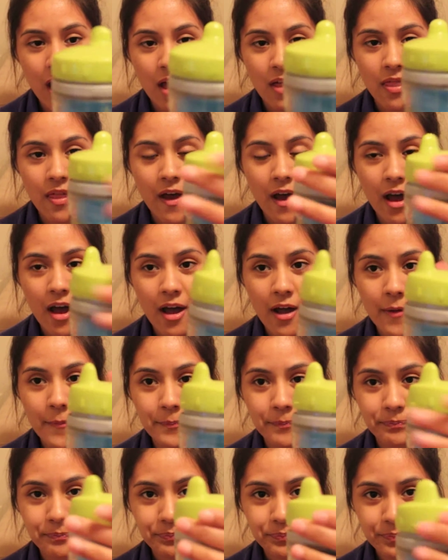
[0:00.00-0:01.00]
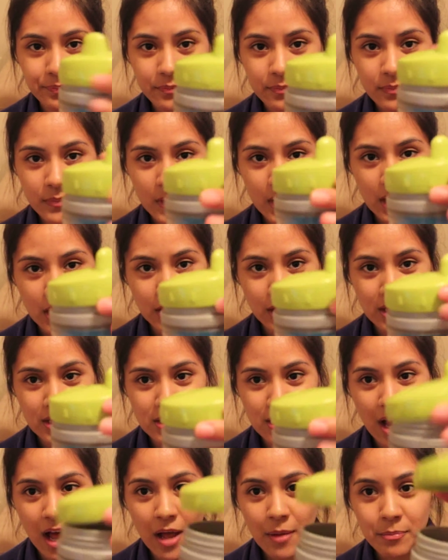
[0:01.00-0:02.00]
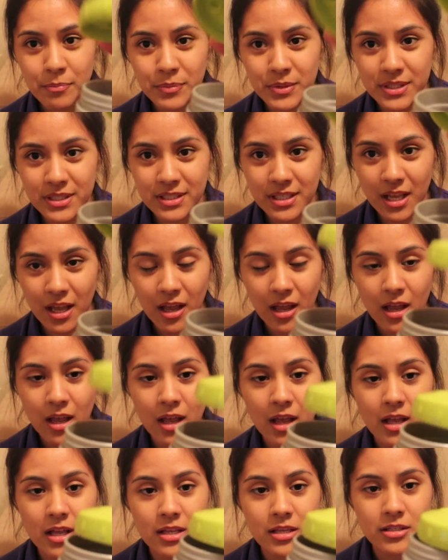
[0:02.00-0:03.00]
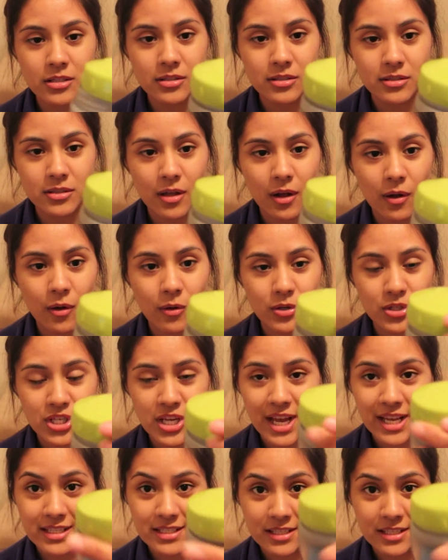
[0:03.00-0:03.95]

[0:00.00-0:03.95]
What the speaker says: the tops, so she has